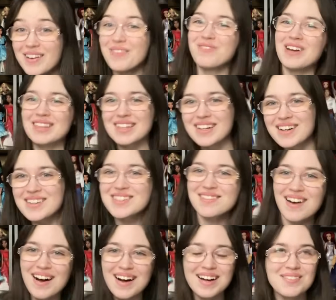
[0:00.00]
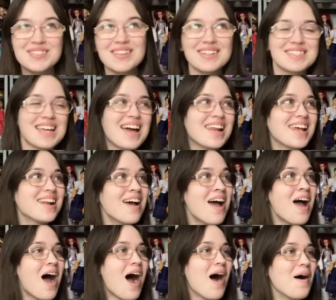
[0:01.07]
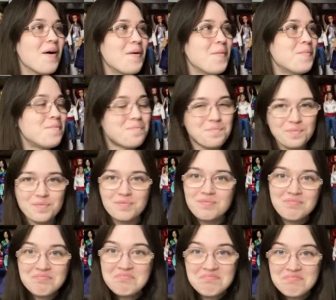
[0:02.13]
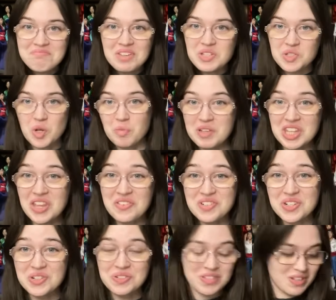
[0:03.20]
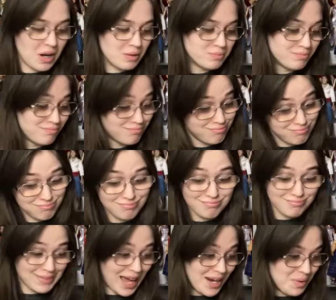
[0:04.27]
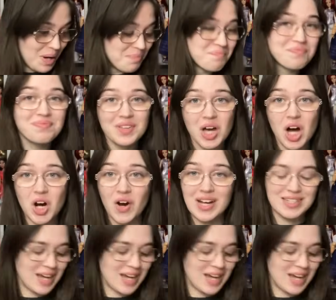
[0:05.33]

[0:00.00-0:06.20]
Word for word: if nothing goes wrong, I'm so excited, um, sold me the other two. So anyway, a great